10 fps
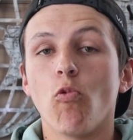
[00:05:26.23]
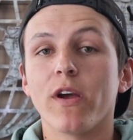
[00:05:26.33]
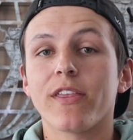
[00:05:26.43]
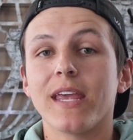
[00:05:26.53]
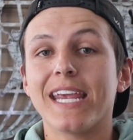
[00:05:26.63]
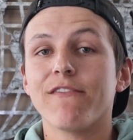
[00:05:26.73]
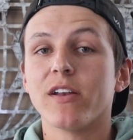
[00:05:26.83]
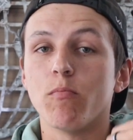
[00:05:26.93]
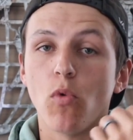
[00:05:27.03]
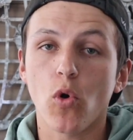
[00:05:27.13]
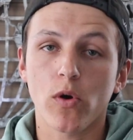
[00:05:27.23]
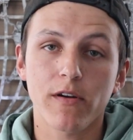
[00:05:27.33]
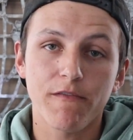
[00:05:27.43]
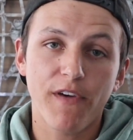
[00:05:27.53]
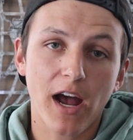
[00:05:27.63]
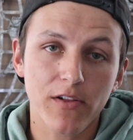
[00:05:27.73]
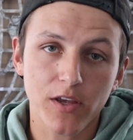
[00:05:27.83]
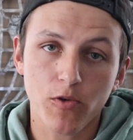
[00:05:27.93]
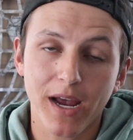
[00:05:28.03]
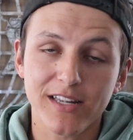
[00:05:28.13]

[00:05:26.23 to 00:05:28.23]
with even more value.